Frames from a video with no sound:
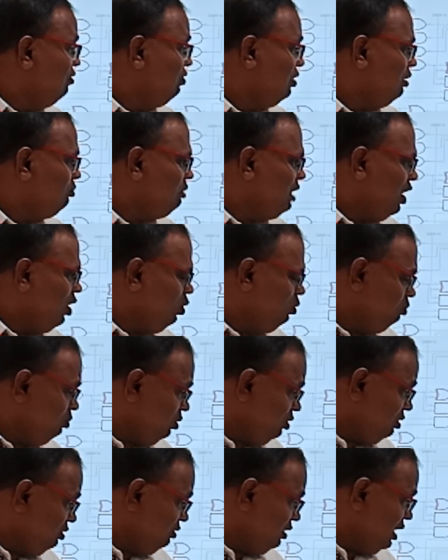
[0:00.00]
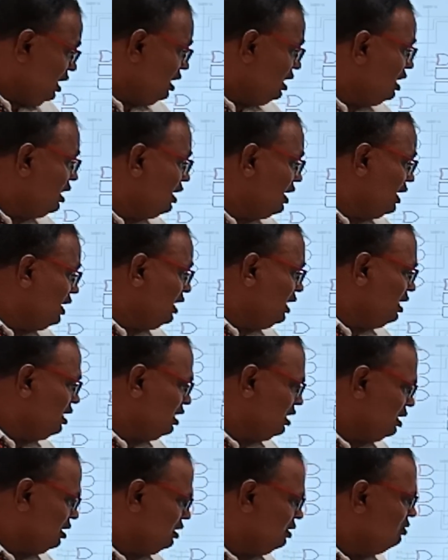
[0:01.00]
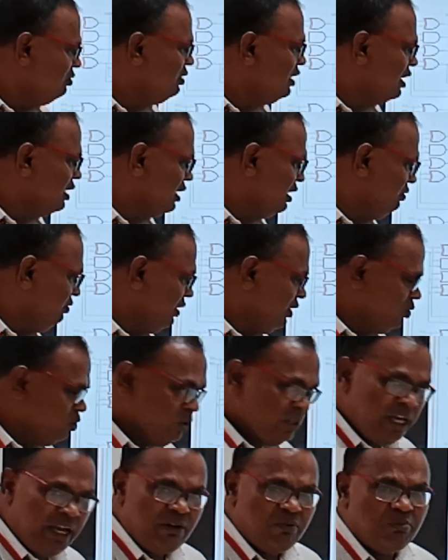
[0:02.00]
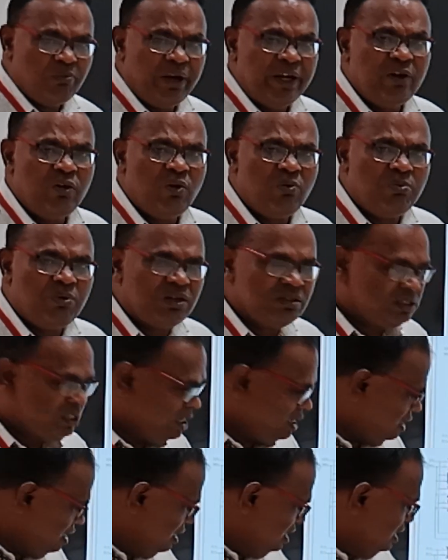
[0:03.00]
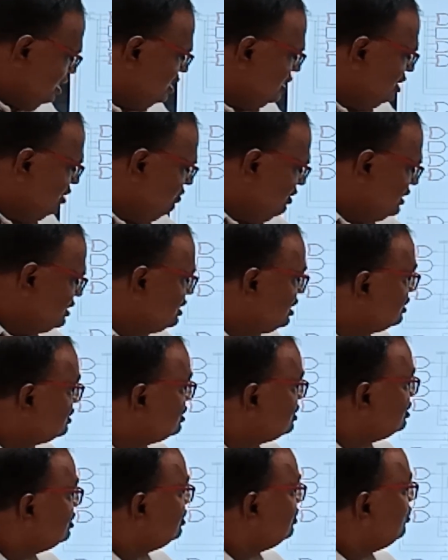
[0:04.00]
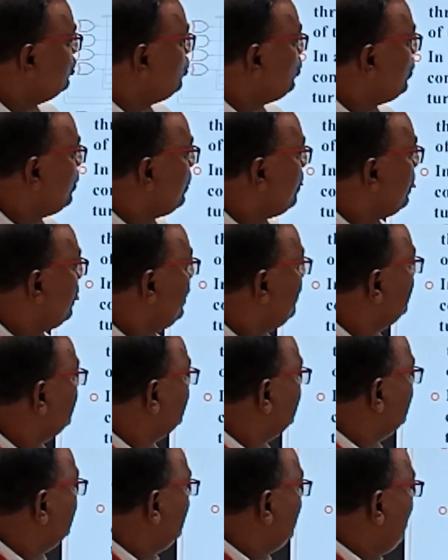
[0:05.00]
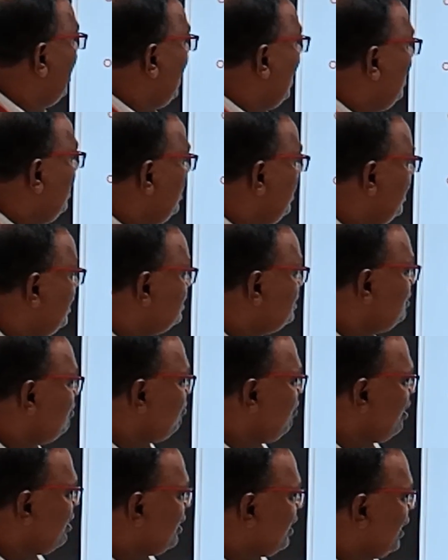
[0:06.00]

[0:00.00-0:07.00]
From the output we are giving to the microprocessor devices. And next for